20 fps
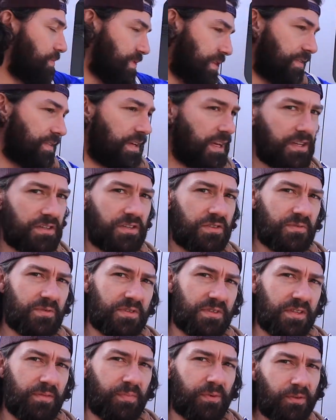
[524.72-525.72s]
down the edges with
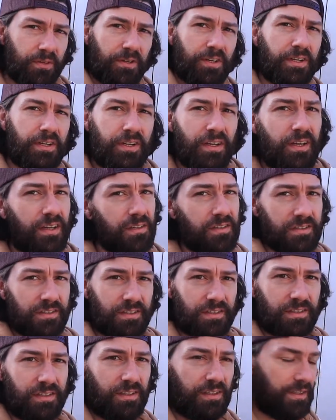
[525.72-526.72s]
Simple Green just to
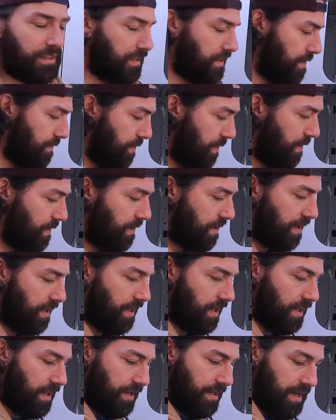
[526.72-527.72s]
clean it up.
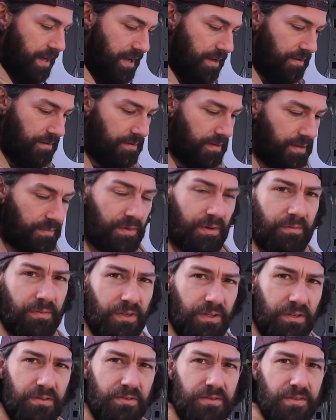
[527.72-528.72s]
Now I'm going to be
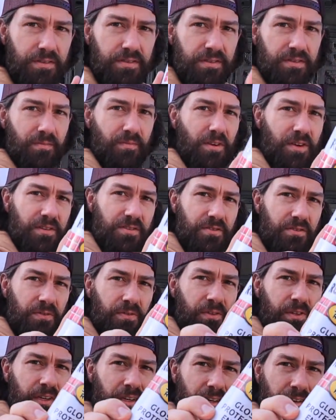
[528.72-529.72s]
using some
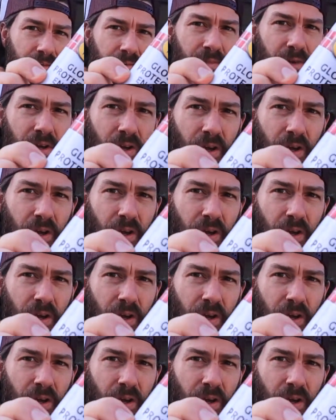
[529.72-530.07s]
Rust-Oleum